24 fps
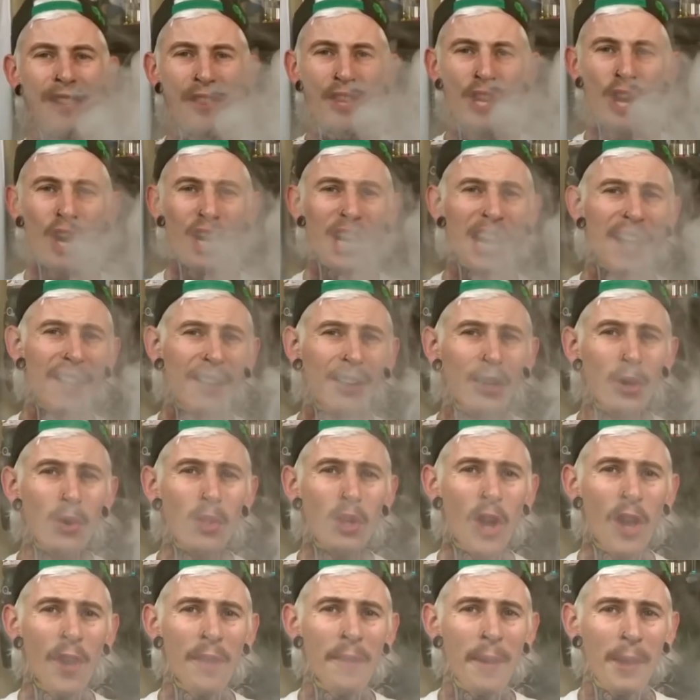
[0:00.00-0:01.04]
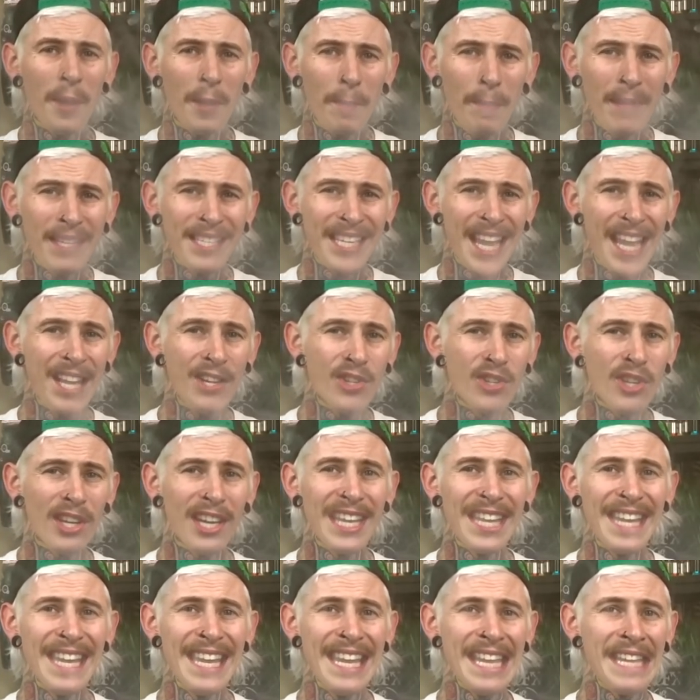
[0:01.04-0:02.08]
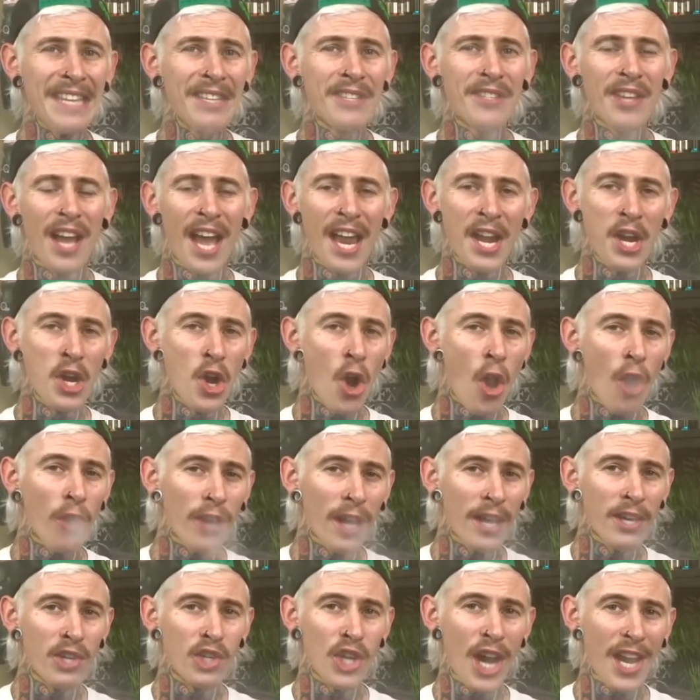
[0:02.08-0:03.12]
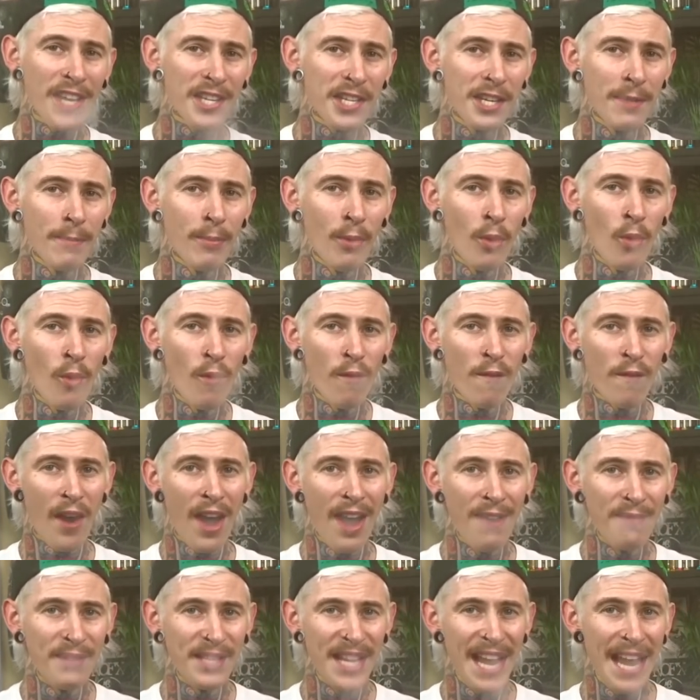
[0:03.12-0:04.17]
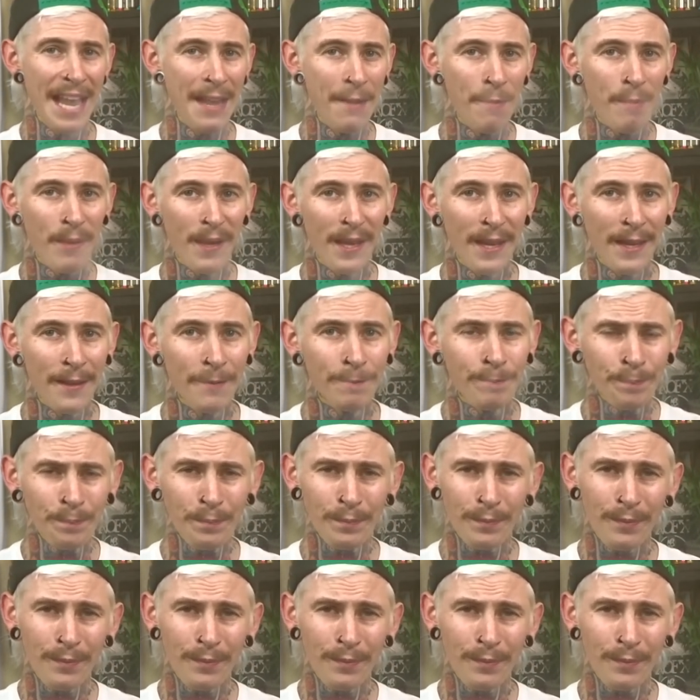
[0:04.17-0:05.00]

The only other little con potentially is a non-adjustable five ten pin.